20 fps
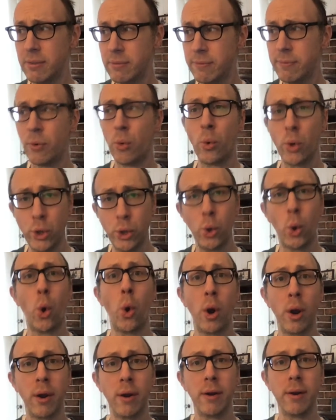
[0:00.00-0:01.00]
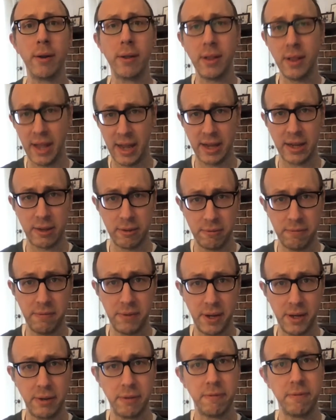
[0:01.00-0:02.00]
for your lack of
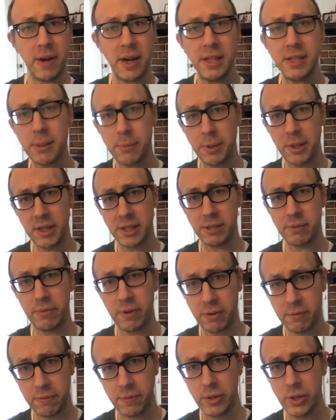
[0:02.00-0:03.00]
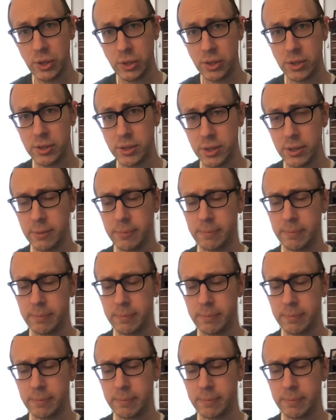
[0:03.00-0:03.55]
fun. Find something that's fun for you to do.